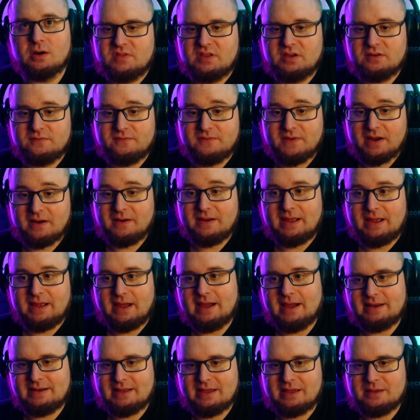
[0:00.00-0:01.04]
They're very
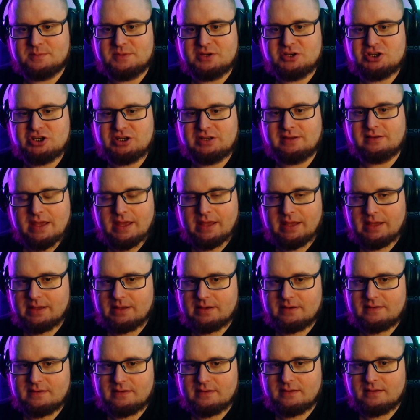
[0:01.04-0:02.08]
high damaging,
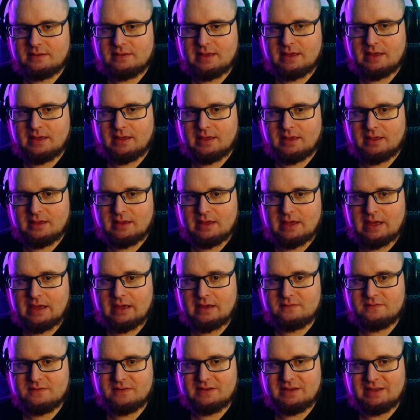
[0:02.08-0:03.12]
and they
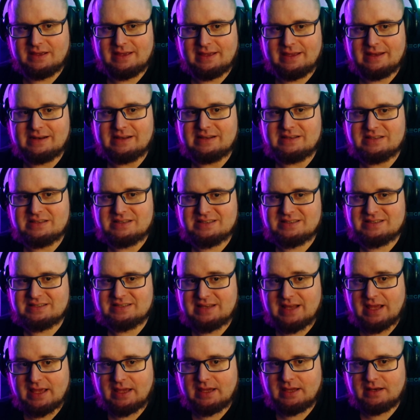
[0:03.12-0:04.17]
have an
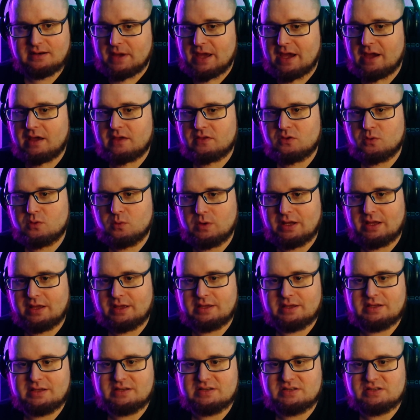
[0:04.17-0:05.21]
insane
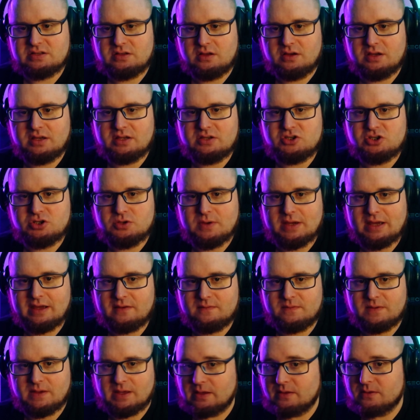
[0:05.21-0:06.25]
pathway as long as you
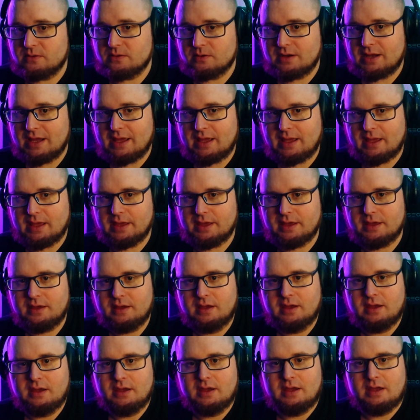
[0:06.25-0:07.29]
have either a
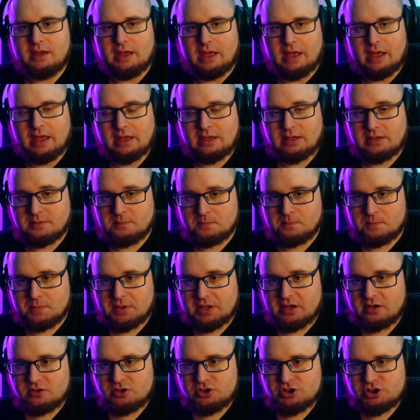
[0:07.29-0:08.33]

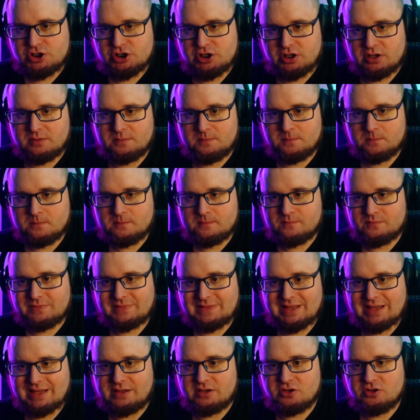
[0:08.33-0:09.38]
Pierce Gem
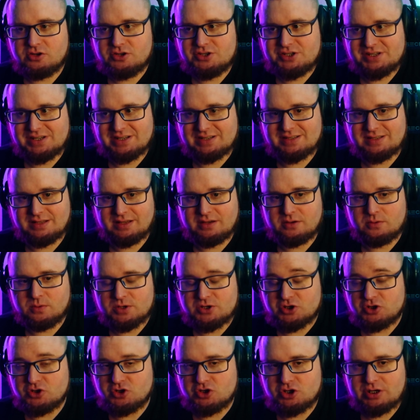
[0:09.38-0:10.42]
in your 6th link,
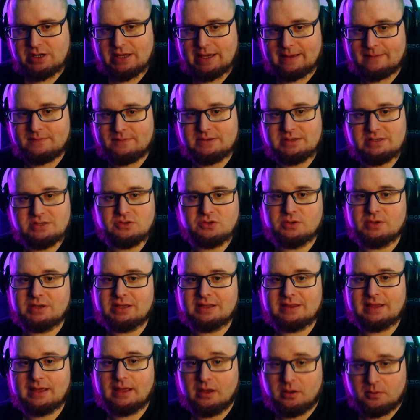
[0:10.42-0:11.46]
which you should have until you
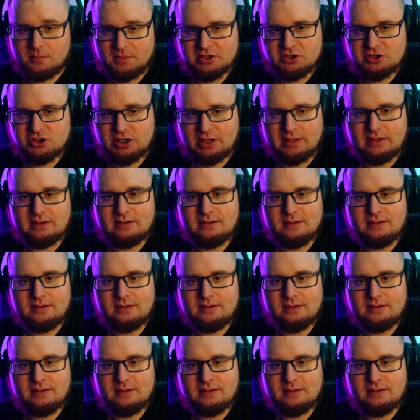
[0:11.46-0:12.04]
get the Helmet Chant,